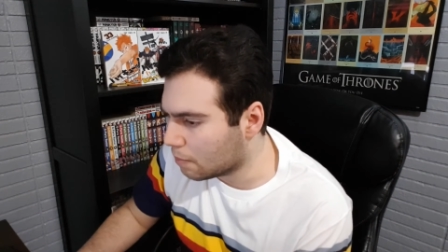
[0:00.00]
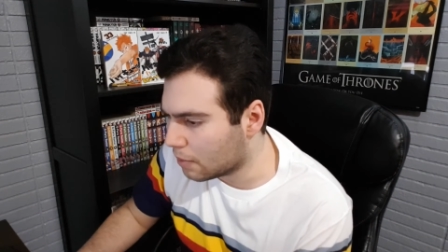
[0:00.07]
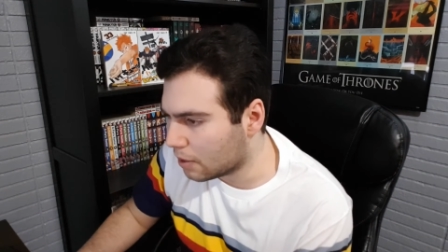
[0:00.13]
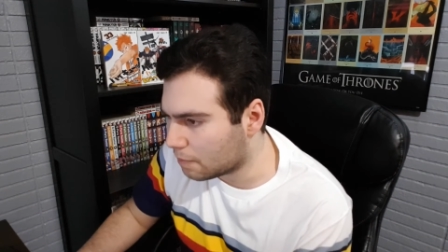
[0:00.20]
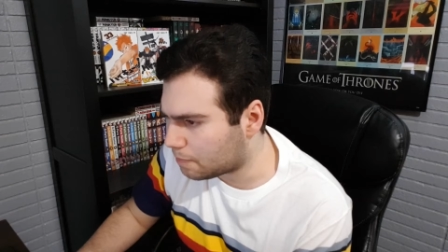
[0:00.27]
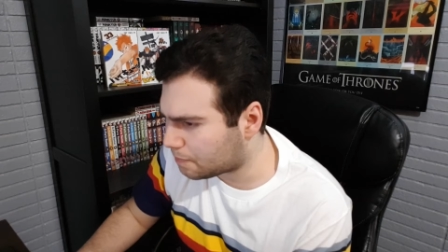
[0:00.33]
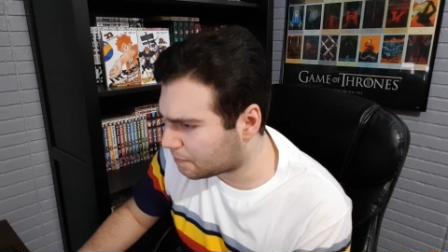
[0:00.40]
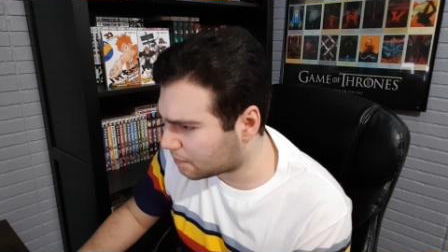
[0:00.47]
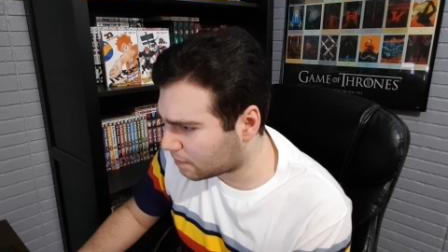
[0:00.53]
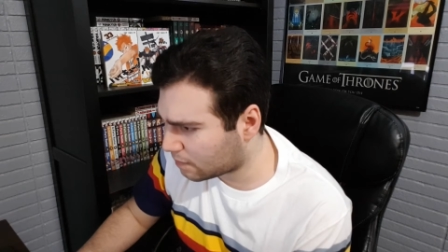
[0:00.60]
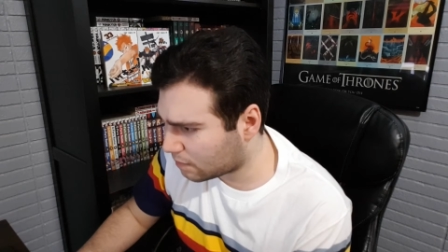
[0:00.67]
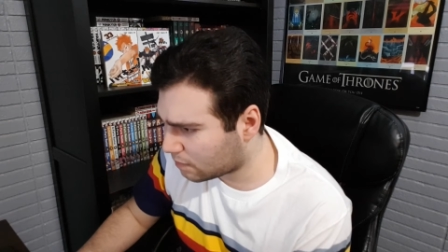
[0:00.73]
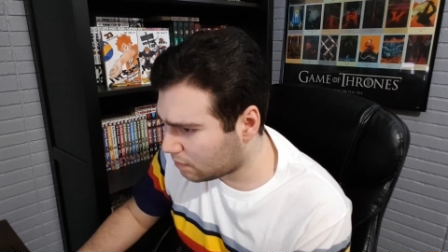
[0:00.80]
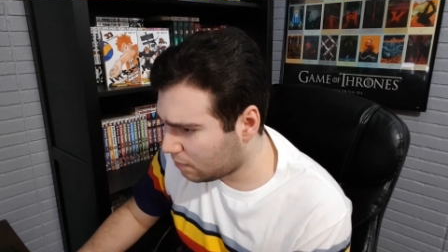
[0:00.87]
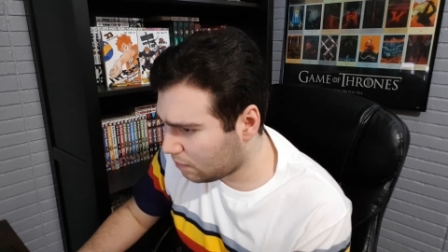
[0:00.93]
But
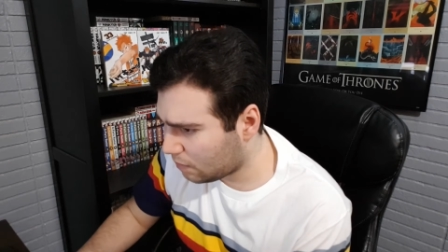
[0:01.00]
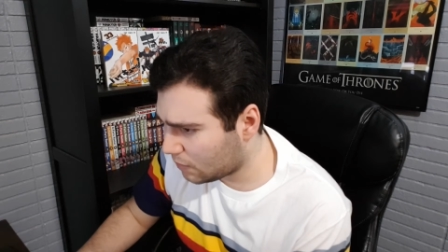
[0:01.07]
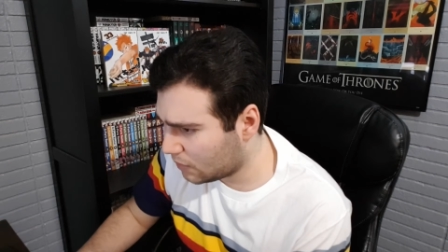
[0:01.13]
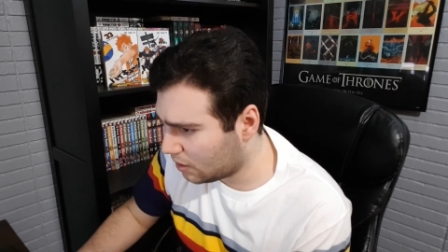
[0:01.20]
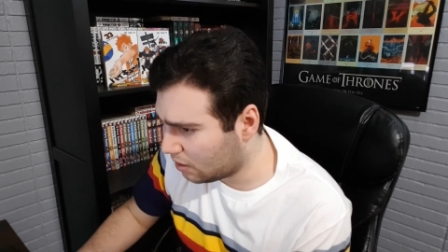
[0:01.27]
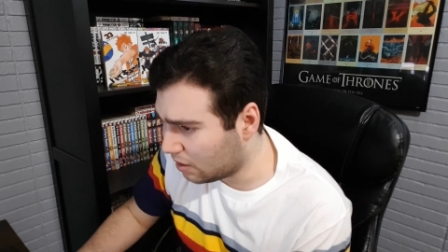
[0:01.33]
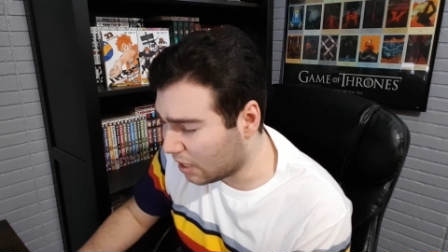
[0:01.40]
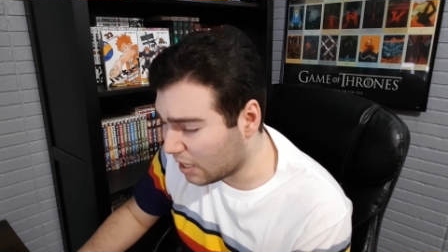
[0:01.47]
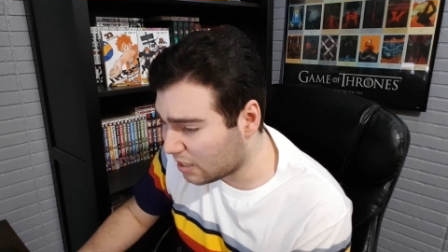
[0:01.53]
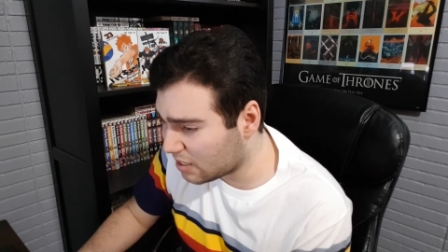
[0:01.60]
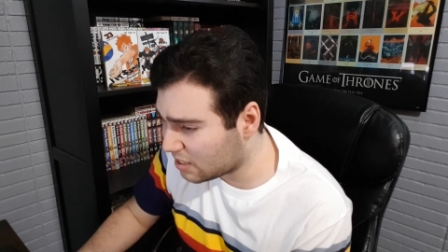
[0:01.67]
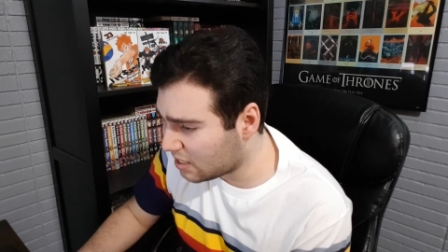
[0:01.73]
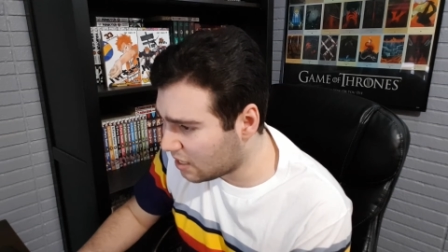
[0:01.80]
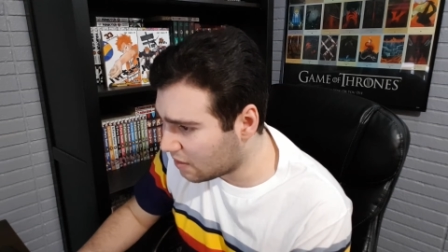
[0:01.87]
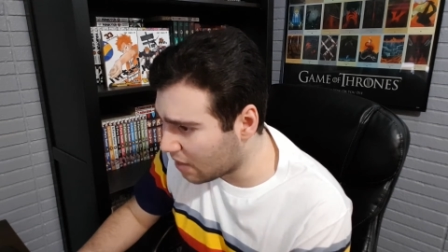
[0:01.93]
getting to
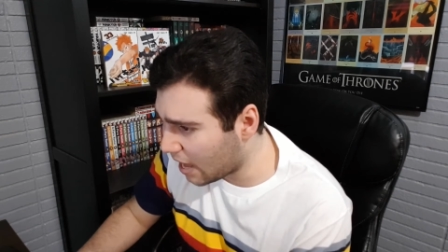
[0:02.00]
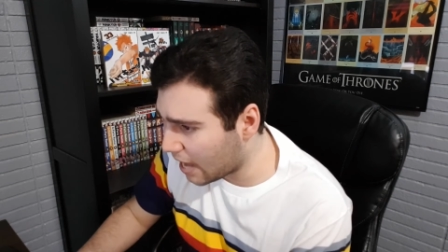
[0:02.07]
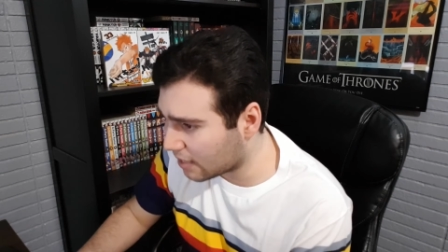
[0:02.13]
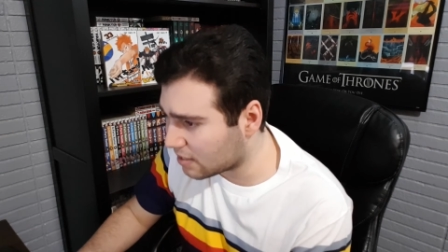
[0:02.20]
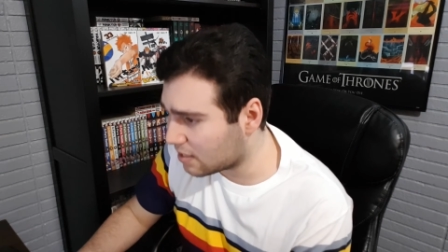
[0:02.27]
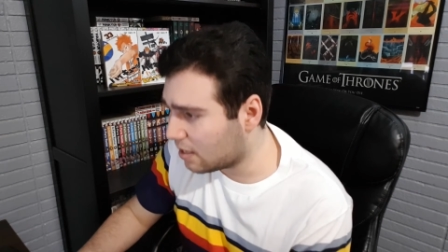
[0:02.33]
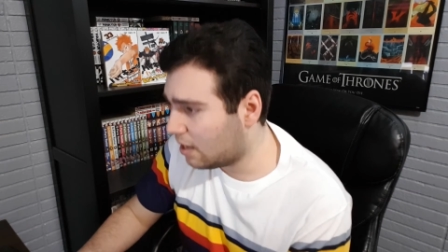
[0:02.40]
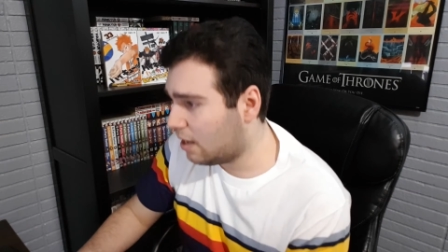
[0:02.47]
see that